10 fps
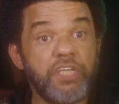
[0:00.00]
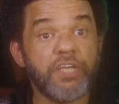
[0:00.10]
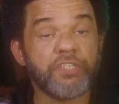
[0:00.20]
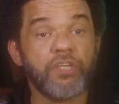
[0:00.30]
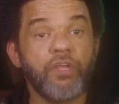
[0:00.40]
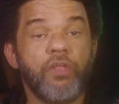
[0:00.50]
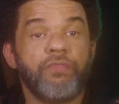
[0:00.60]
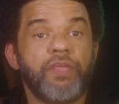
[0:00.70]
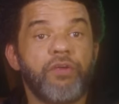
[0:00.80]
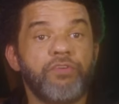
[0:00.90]
Yes,
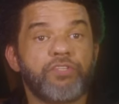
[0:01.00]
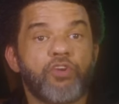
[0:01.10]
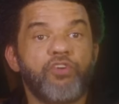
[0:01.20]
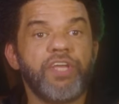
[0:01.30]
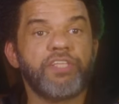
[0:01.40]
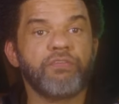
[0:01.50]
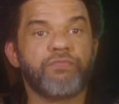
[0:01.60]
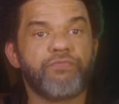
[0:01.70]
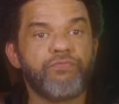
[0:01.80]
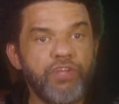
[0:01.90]
there is creative
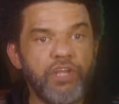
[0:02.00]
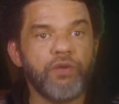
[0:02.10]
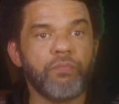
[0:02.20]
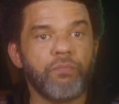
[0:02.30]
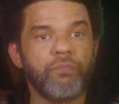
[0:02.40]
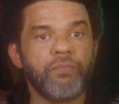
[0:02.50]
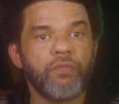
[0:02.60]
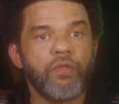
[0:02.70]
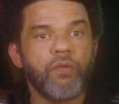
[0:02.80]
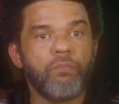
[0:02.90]
freedom,
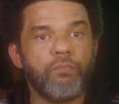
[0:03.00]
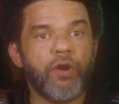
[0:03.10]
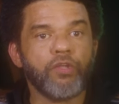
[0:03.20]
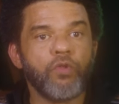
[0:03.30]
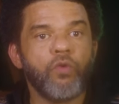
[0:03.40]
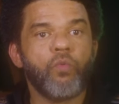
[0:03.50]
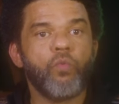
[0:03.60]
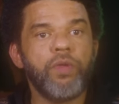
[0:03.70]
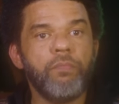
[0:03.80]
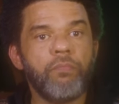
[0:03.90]
but
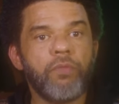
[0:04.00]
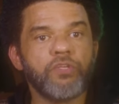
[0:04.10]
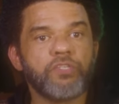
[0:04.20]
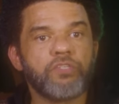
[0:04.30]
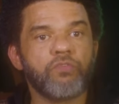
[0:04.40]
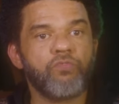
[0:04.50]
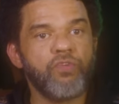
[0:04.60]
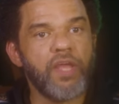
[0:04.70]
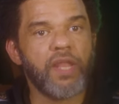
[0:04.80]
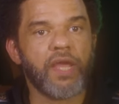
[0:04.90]
we must
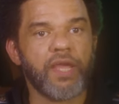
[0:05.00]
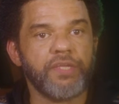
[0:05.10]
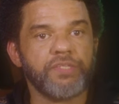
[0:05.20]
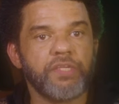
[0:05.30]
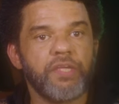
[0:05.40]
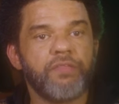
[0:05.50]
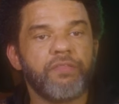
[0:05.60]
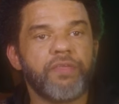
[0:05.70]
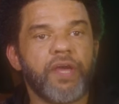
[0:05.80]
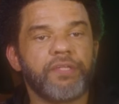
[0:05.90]
realize
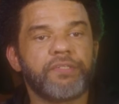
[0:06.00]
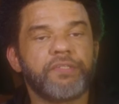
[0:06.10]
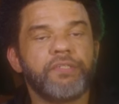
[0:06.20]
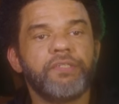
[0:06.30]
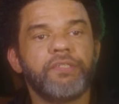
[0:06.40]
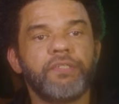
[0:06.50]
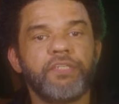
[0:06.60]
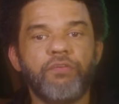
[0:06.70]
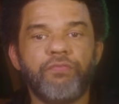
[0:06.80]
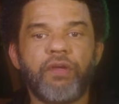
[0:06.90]
that
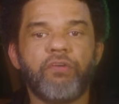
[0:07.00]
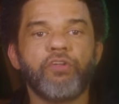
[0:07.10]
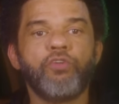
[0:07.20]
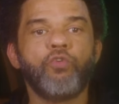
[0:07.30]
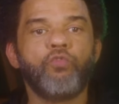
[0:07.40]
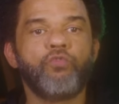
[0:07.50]
if there are no